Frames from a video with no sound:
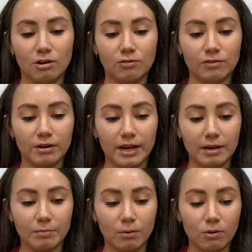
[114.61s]
over a
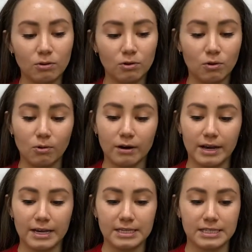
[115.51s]
bowl or
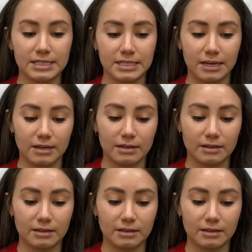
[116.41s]
a sink.